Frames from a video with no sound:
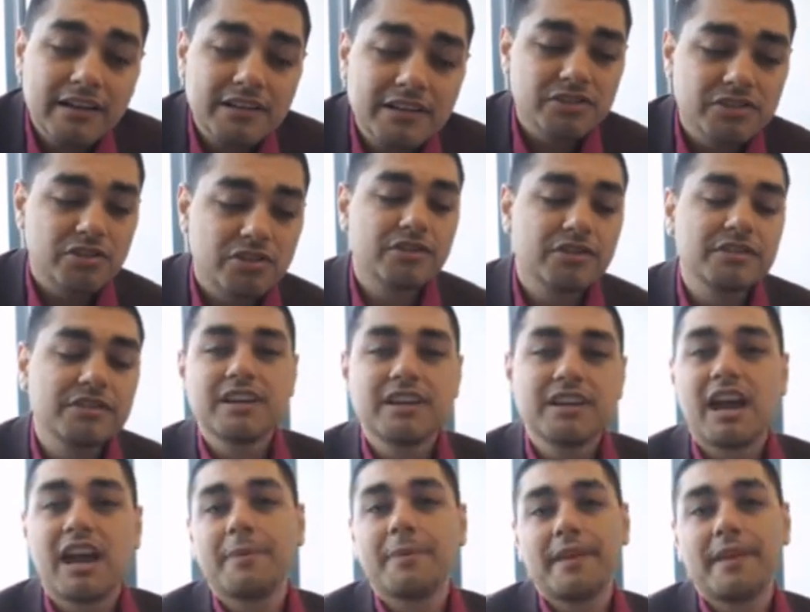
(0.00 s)
a, certain
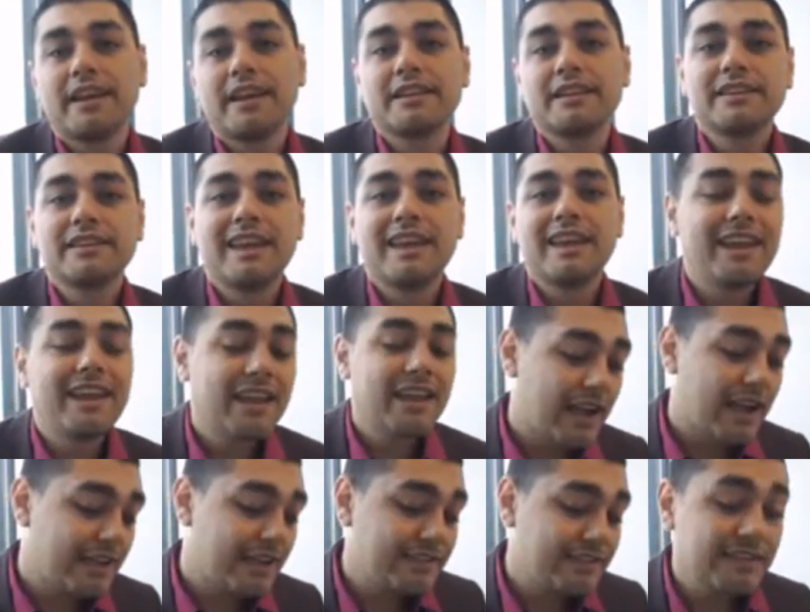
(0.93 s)
time that I can say, hey
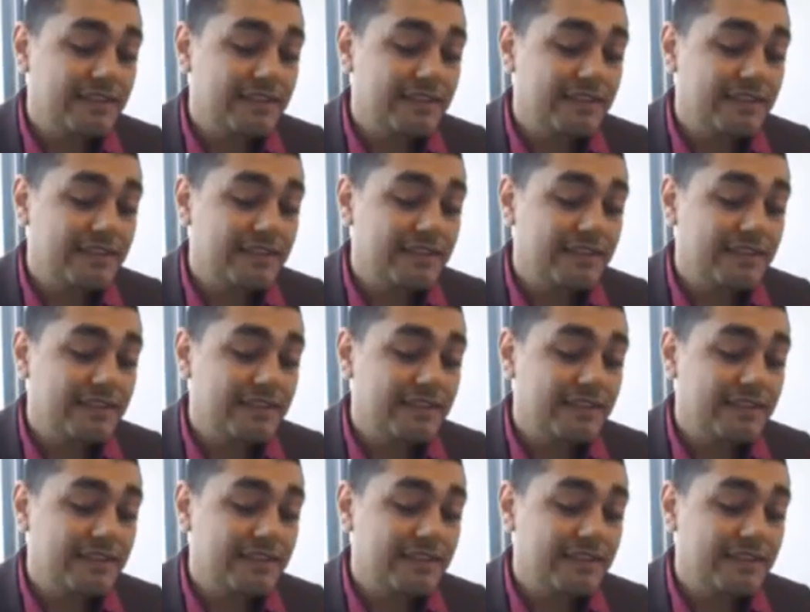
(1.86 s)
guys,